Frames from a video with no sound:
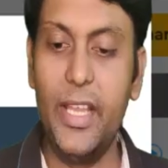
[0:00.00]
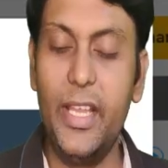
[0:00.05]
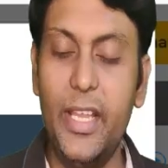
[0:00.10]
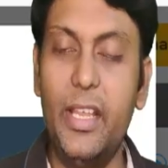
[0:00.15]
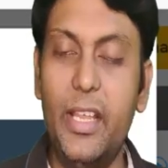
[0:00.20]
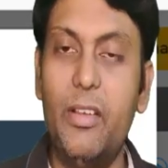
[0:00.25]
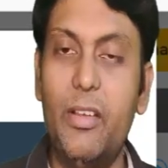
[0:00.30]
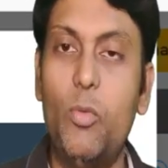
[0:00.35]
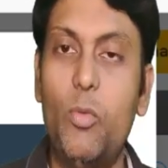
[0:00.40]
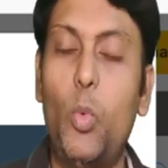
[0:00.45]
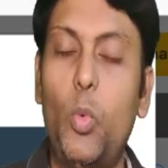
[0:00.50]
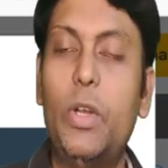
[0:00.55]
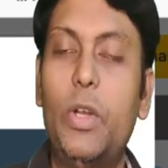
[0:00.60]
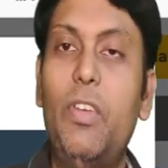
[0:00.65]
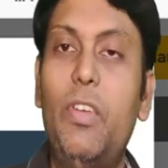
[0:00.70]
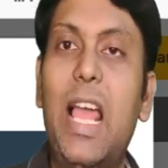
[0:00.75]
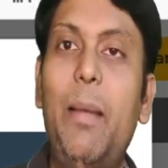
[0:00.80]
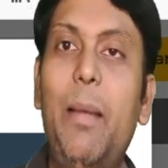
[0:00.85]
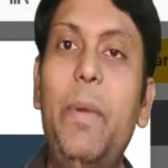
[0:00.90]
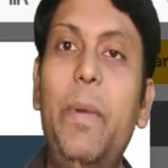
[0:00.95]
What will
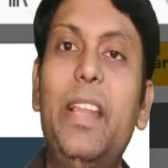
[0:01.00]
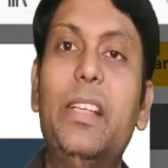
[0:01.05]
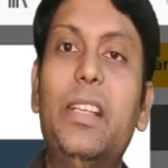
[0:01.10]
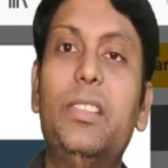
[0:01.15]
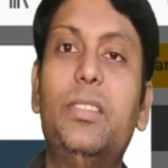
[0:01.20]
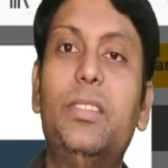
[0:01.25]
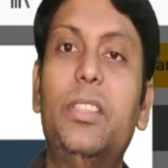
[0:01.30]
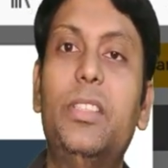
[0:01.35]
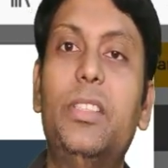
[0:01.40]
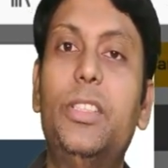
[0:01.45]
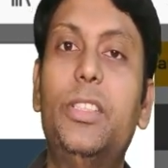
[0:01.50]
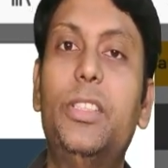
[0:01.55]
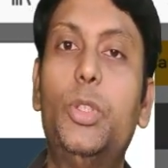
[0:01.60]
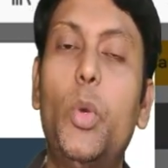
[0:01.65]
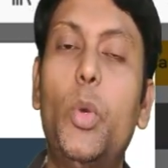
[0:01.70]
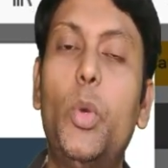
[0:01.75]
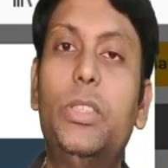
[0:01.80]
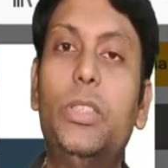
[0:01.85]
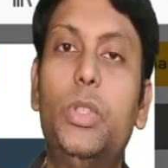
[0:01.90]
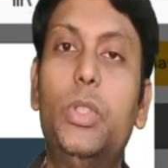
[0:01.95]
happen is the students
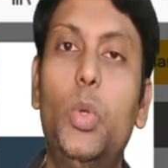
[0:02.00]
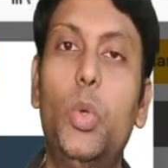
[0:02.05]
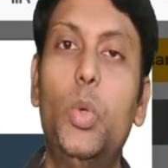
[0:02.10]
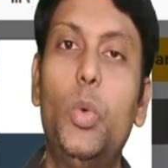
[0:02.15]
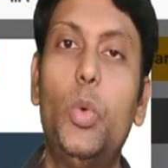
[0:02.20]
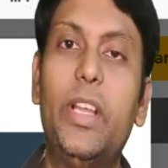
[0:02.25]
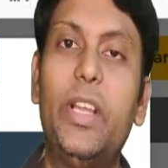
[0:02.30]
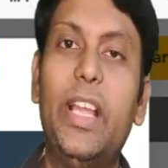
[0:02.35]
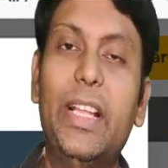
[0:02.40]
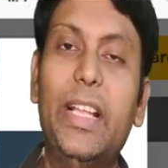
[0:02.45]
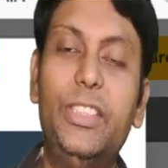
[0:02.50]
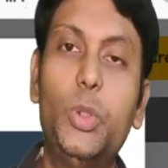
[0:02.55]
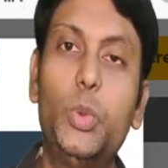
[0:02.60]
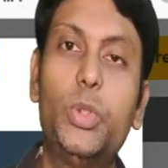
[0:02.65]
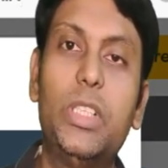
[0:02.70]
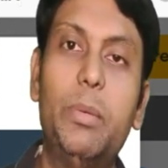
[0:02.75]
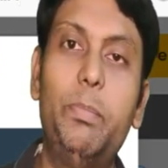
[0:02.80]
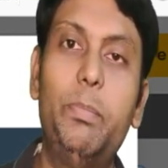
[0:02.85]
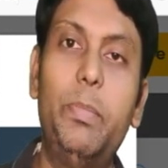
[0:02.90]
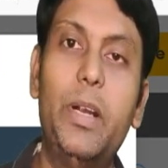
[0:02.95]
can choose a
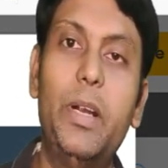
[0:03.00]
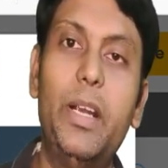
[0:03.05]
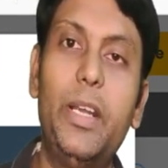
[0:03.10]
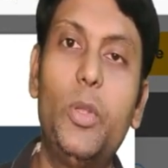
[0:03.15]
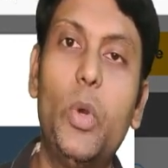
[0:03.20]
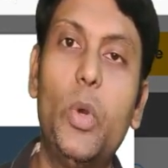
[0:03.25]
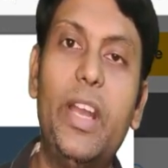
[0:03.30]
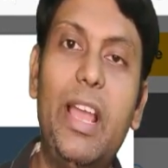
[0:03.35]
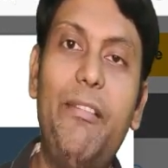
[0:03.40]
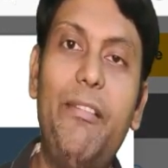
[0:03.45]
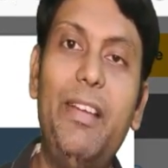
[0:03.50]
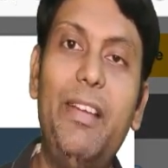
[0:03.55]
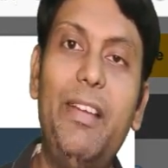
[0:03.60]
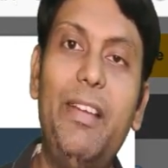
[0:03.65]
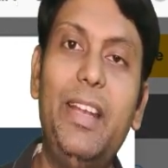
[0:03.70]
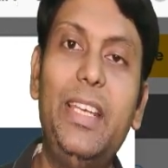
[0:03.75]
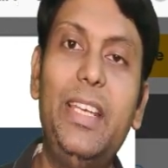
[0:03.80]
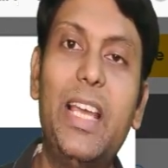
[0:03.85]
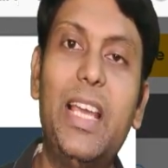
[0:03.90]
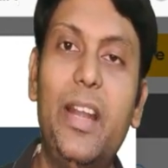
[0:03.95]
particular avatar